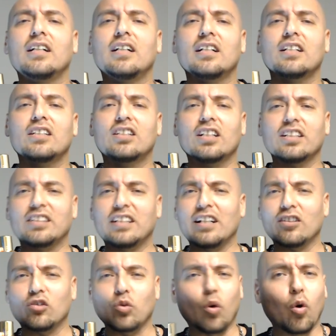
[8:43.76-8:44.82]
just there
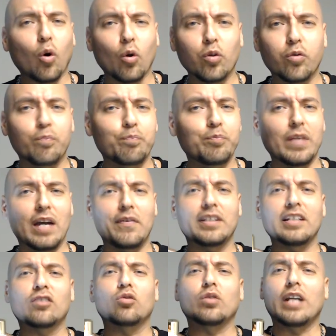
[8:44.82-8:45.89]
to hold everything
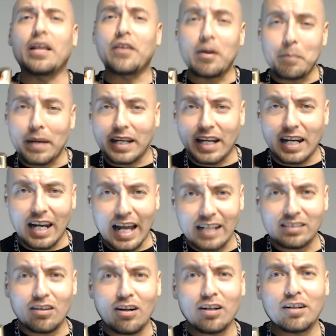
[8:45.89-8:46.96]
together and make it last
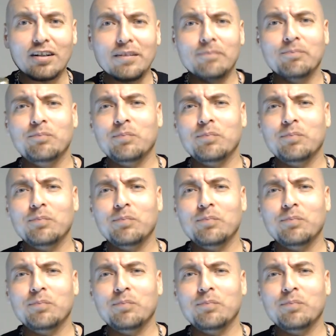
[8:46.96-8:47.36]
longer.